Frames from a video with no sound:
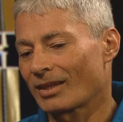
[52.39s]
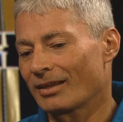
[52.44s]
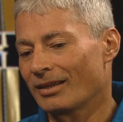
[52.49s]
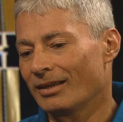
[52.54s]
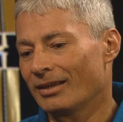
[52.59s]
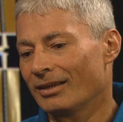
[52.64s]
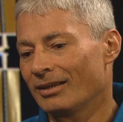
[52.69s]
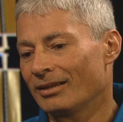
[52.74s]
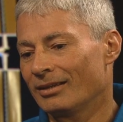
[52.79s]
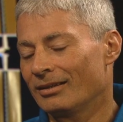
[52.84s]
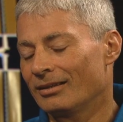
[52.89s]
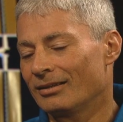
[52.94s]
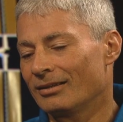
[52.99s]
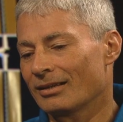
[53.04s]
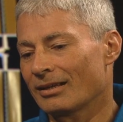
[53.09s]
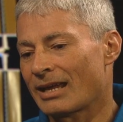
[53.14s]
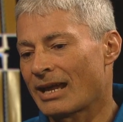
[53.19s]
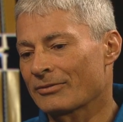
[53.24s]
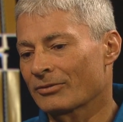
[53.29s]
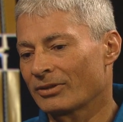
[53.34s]
Point.
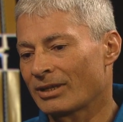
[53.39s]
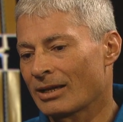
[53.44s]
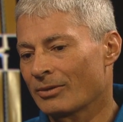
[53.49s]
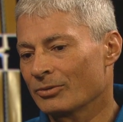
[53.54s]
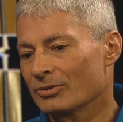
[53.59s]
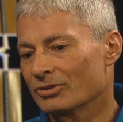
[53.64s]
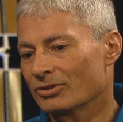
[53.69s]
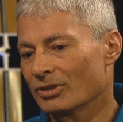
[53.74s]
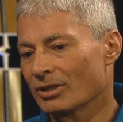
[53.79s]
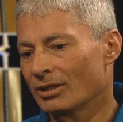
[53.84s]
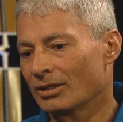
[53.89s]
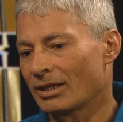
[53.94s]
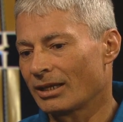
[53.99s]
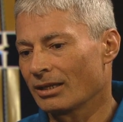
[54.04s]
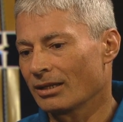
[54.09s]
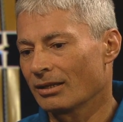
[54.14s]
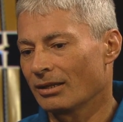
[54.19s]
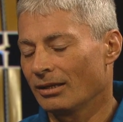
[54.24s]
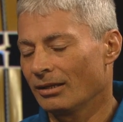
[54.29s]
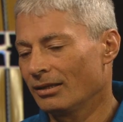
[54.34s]
and after that was done,
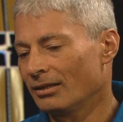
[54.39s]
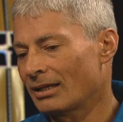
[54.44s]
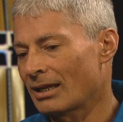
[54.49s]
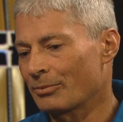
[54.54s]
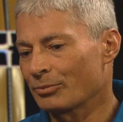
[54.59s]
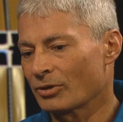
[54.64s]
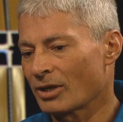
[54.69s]
I in that